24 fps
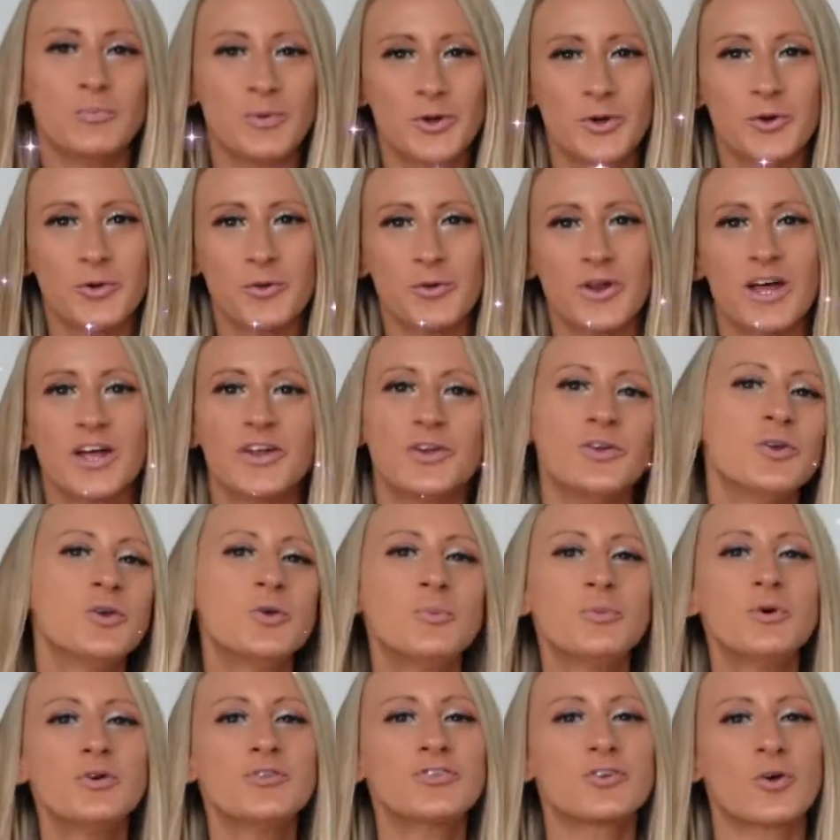moon. New
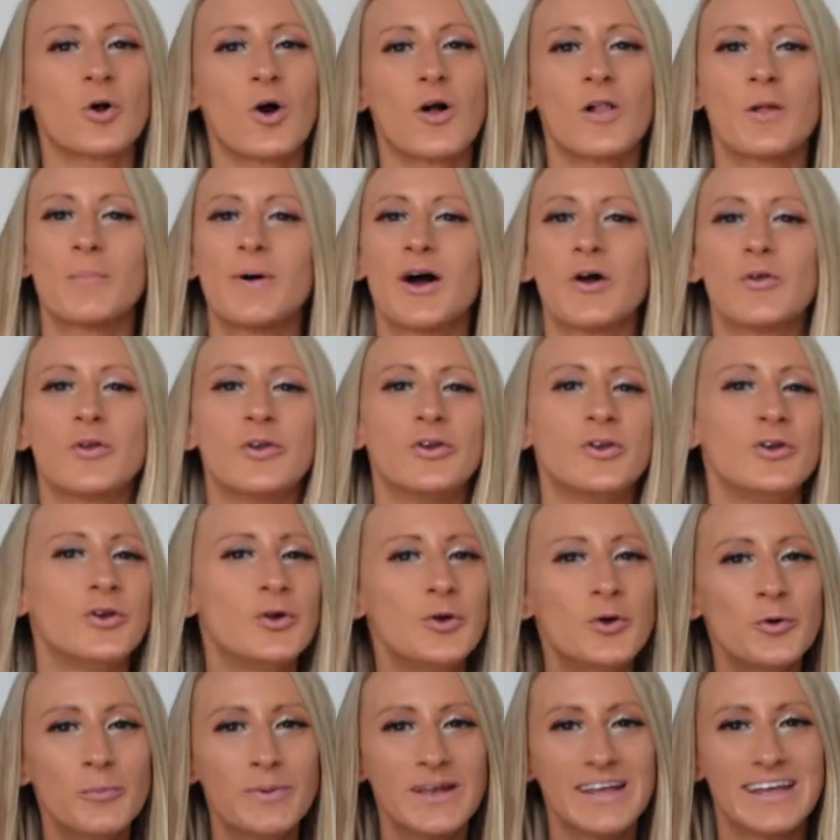moons are all about
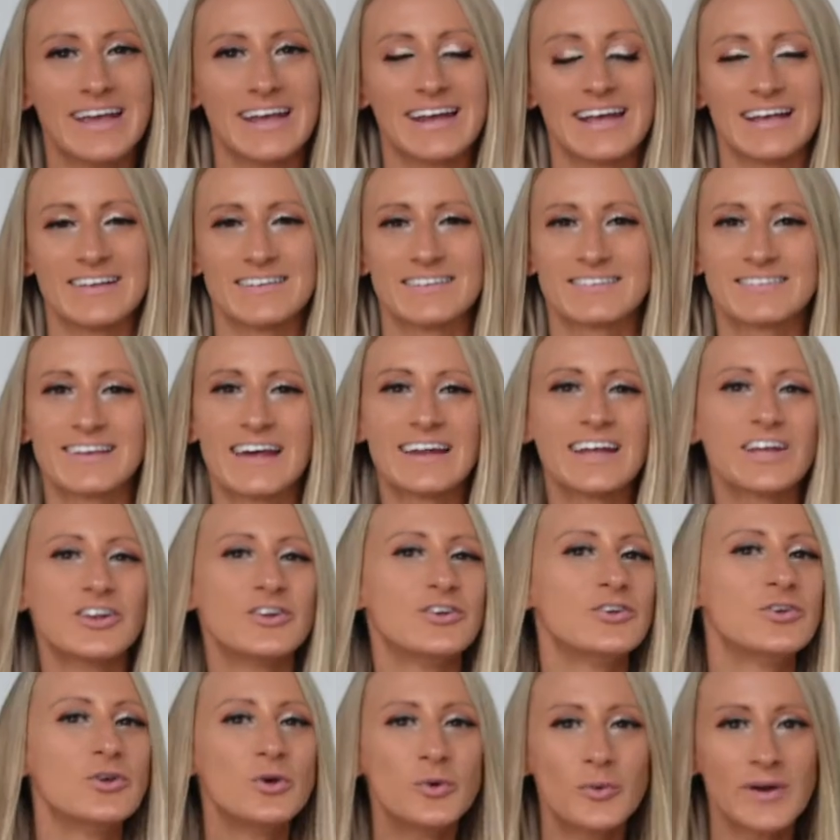new beginnings,
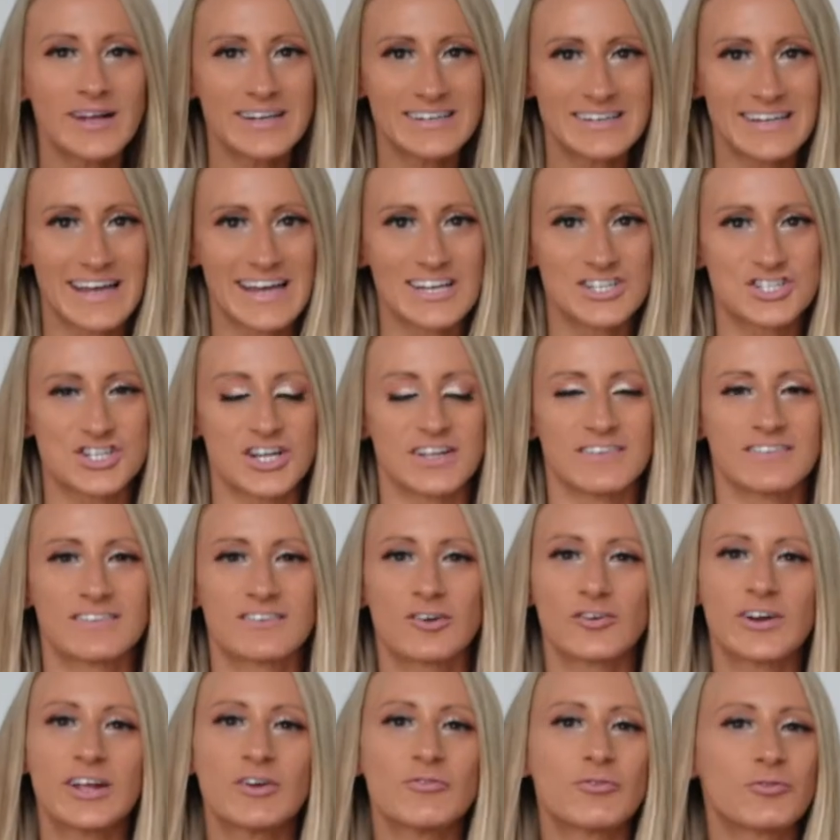setting new intentions,
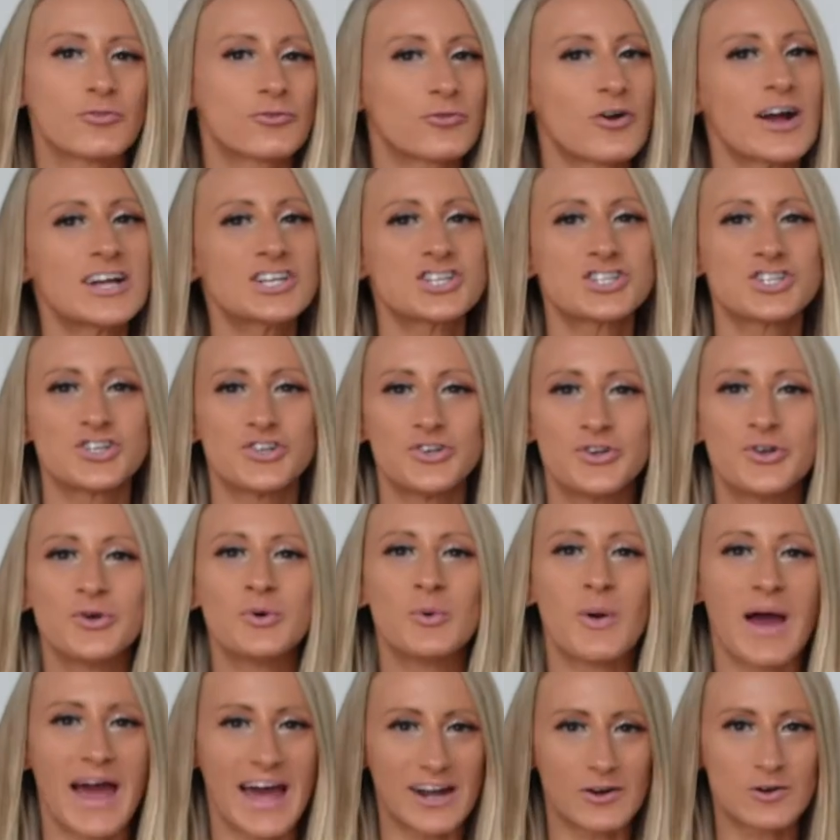starting fresh
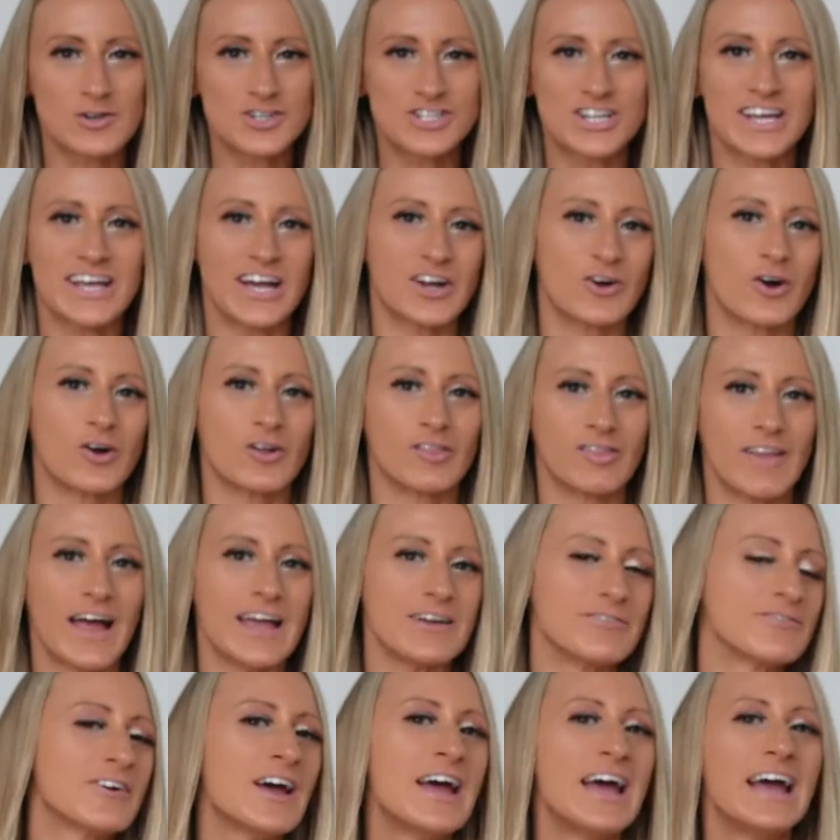new energy in our
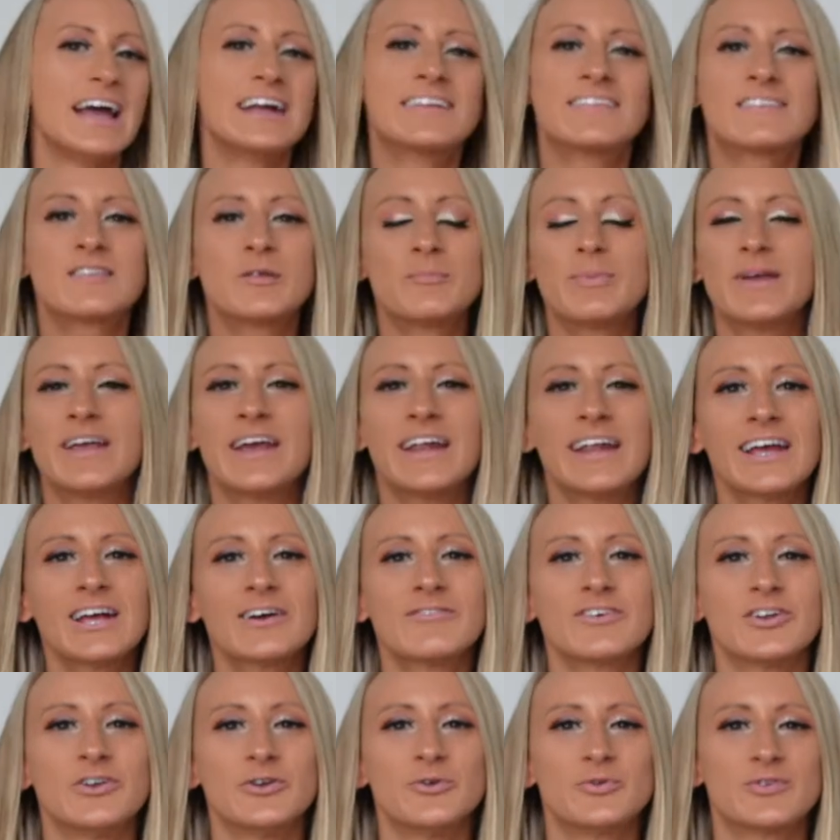life. It's the beginning
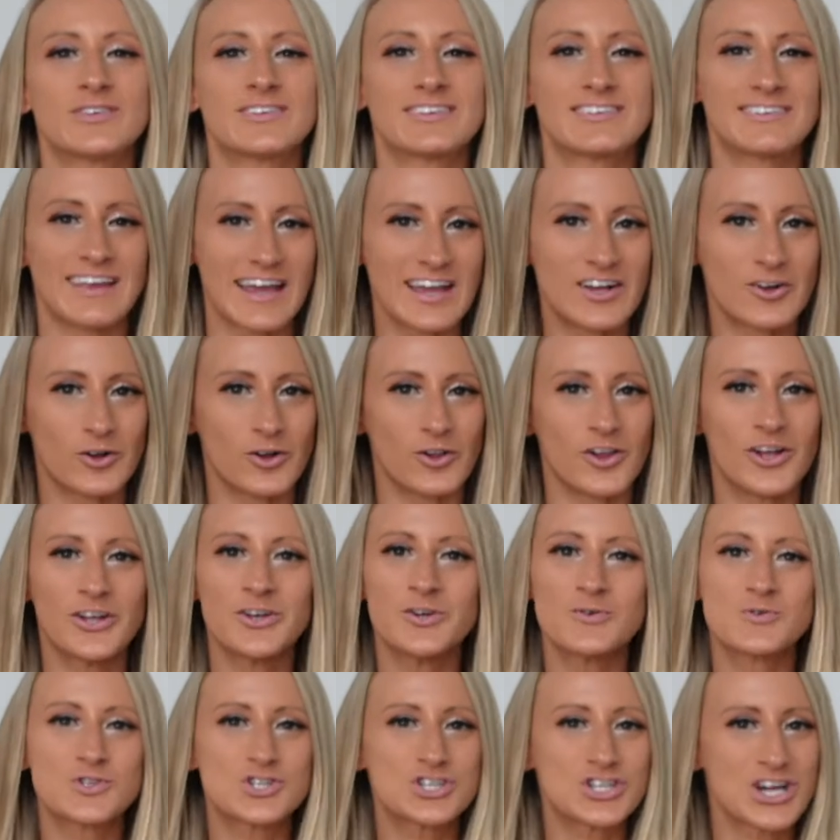of a new cycle, a
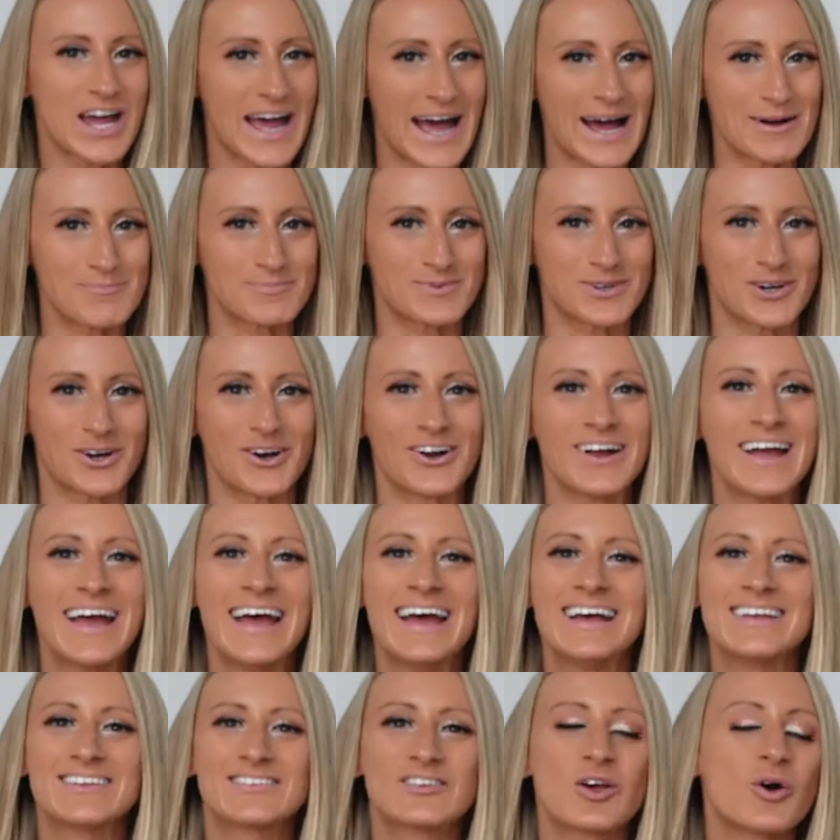new chapter.
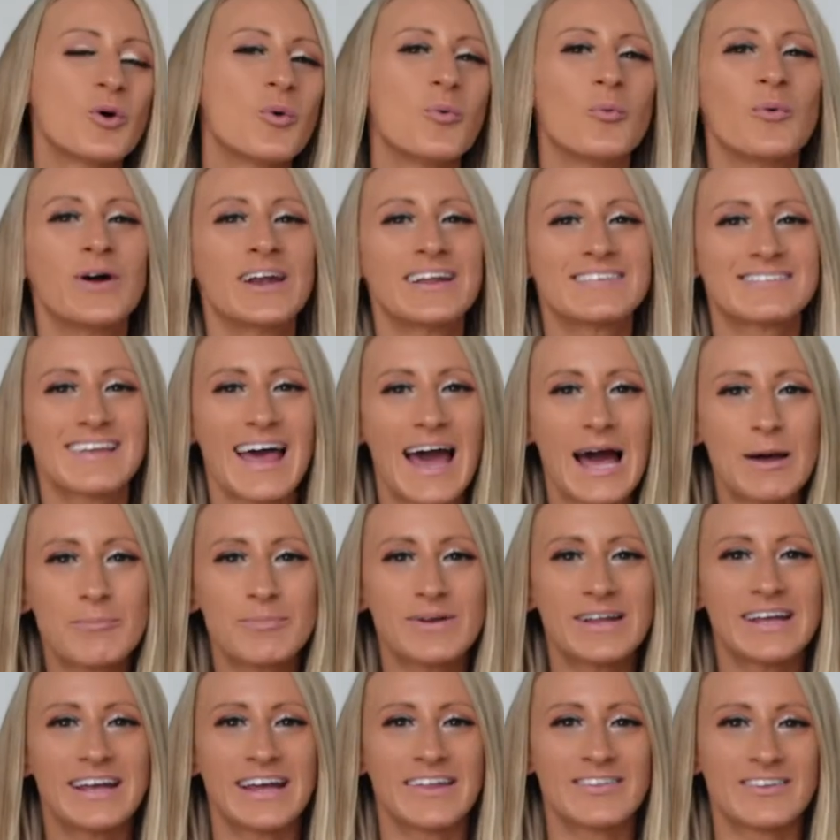So when it's
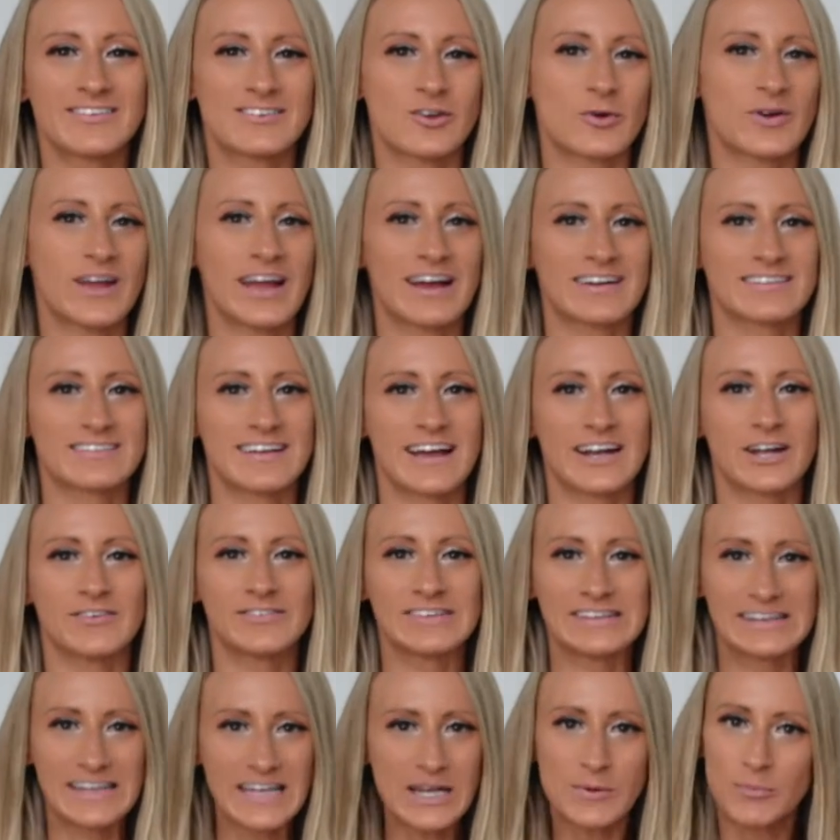happening in the zodiac sign
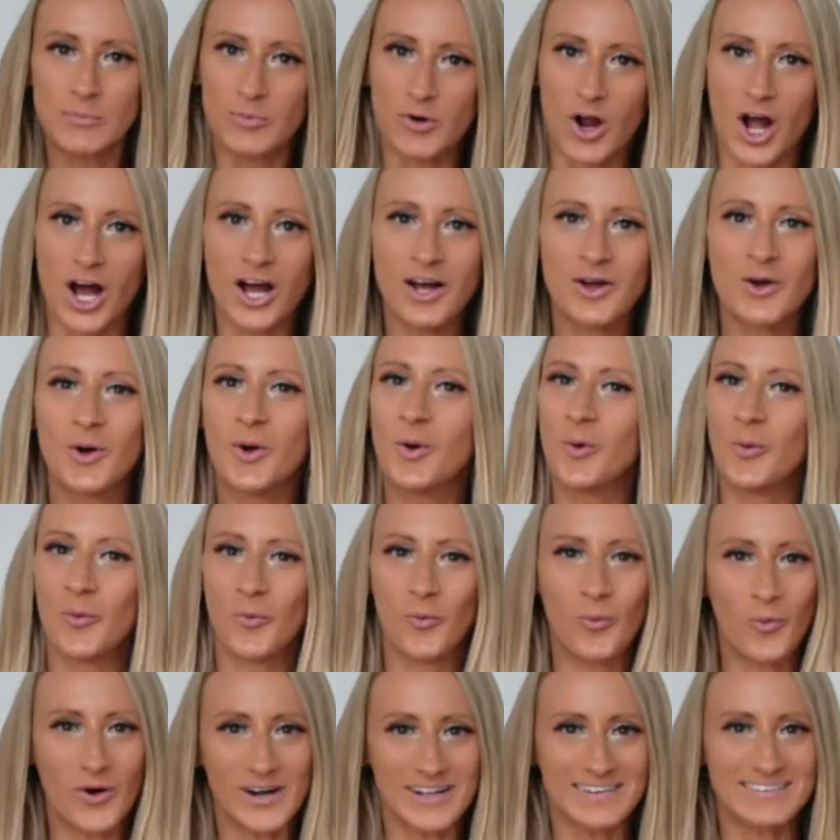of Libra,
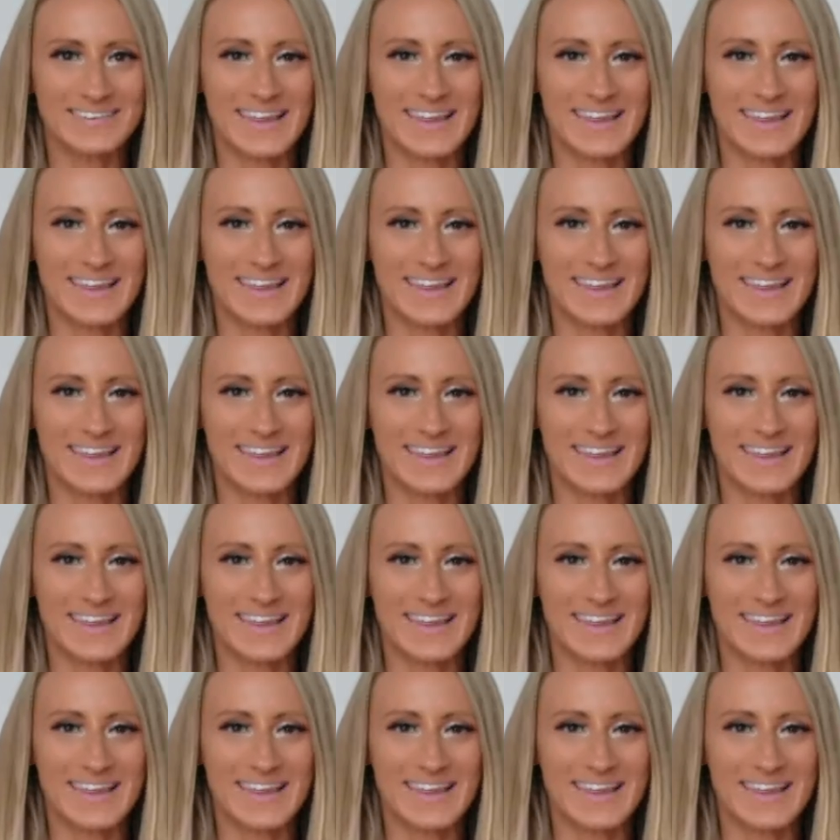what does